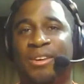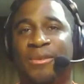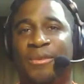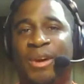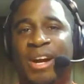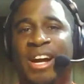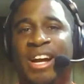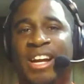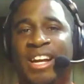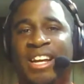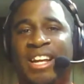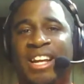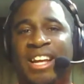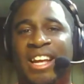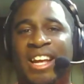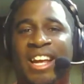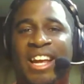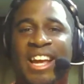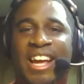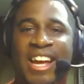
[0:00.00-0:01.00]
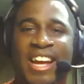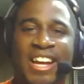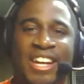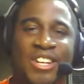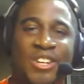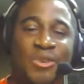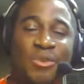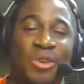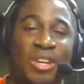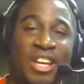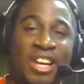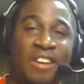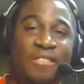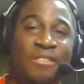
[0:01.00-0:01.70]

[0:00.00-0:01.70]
right? And you give